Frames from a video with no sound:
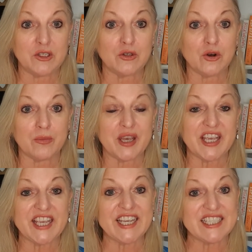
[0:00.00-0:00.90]
not
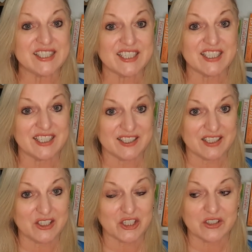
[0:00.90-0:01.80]
making instant
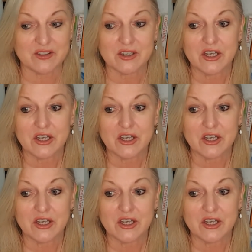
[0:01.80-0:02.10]
decisions,